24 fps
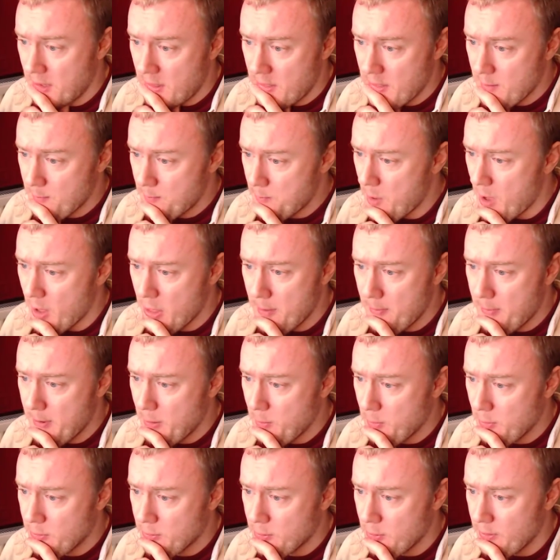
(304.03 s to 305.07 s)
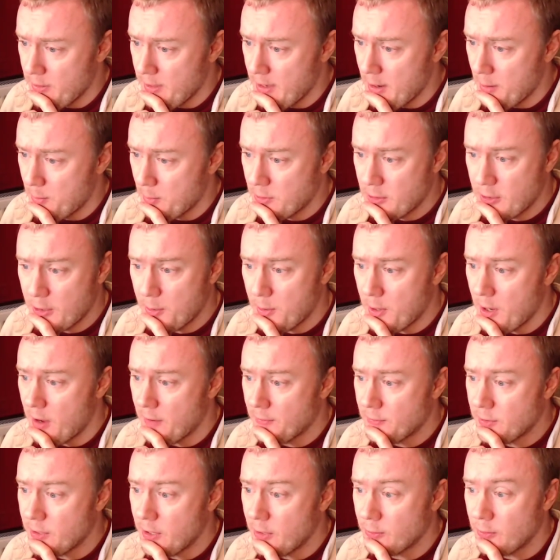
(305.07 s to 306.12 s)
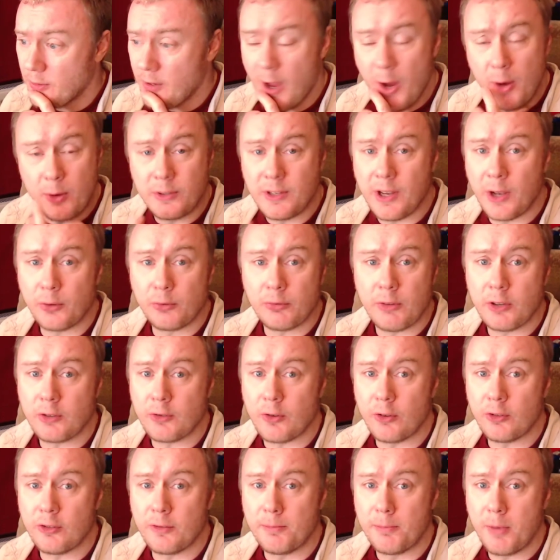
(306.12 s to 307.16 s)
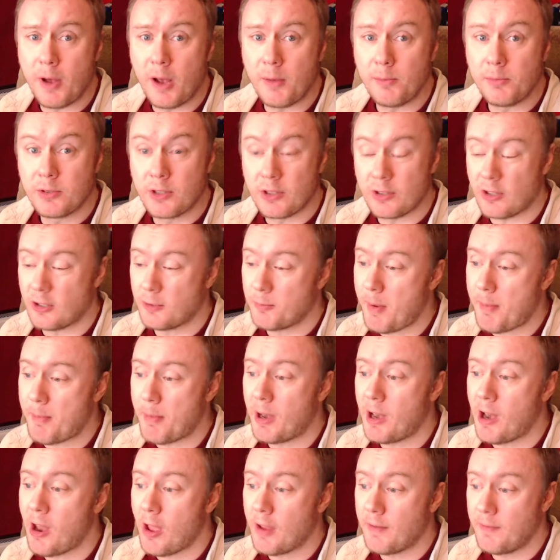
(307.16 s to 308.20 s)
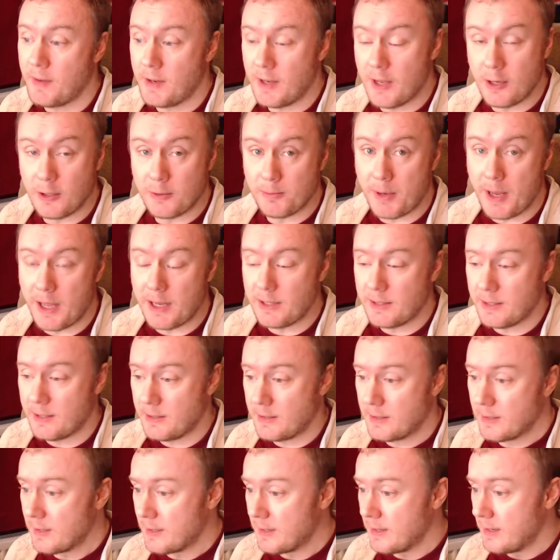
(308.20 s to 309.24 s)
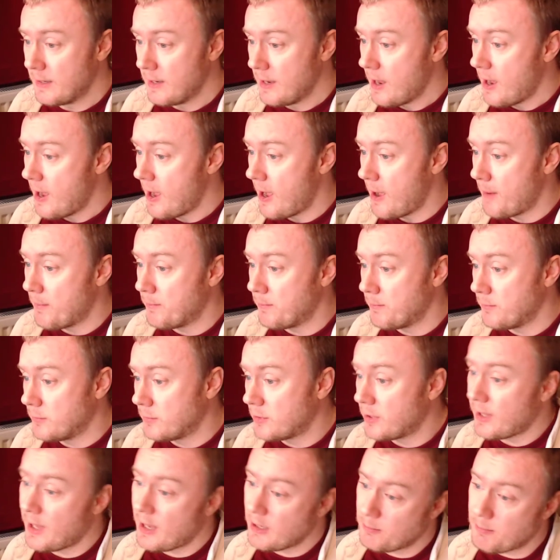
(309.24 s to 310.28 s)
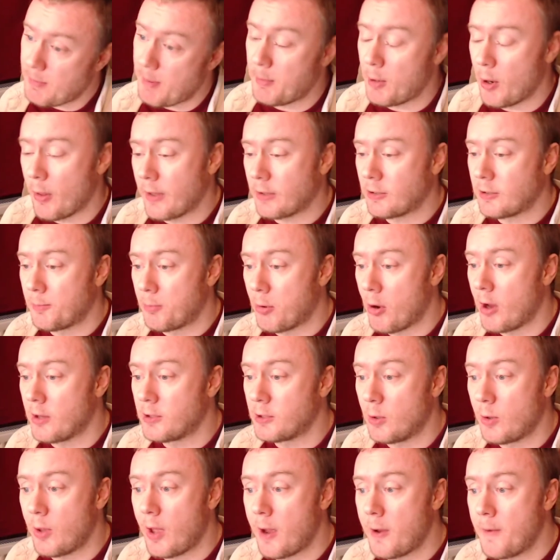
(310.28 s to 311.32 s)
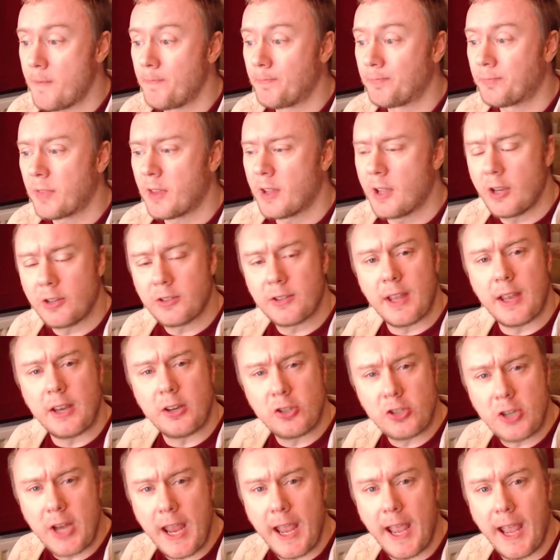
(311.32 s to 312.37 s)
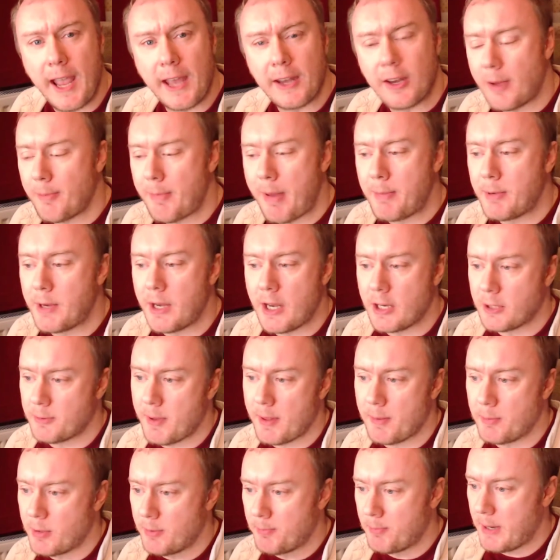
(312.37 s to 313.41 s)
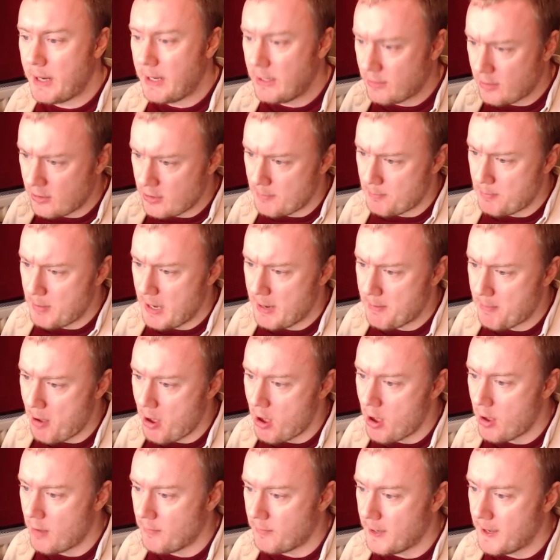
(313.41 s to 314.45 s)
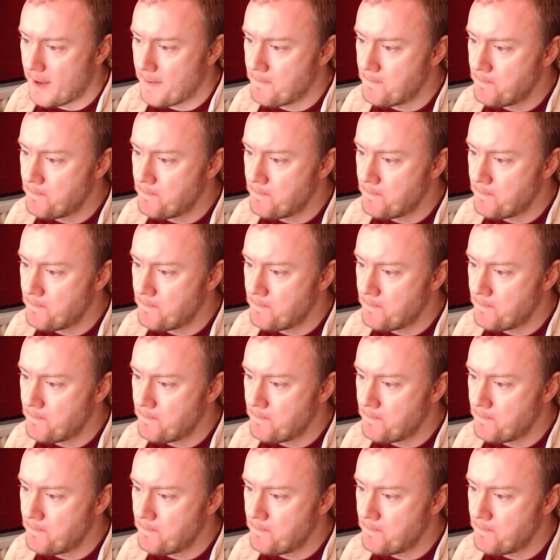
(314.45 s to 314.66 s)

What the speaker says: the other big ones on there were 2.5 tons on hotels, restaurants, and pubs, because I spend my life in those places. So that's maybe not that surprising, although because they're shared, I maybe didn't expect them to be such a big part of it.